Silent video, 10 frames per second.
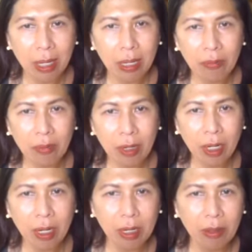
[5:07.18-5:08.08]
not, I
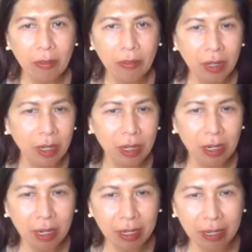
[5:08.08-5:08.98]
can't, I can't
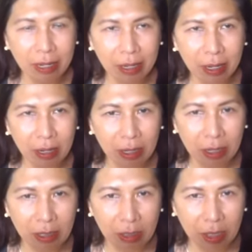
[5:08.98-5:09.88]
do it.
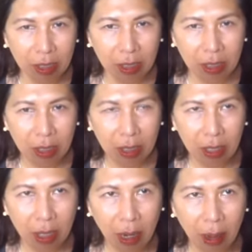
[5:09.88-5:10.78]
Um,
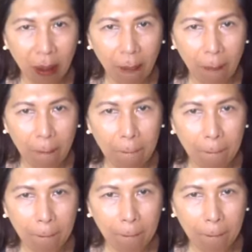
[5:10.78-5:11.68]

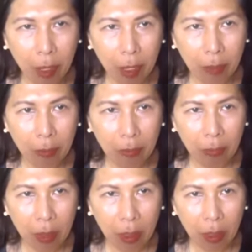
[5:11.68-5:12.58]
okay,
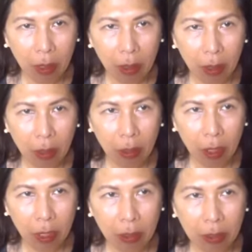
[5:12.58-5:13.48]

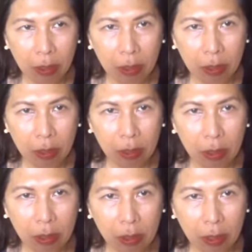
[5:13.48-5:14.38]
okay,
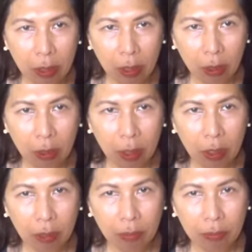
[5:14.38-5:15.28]
hold on.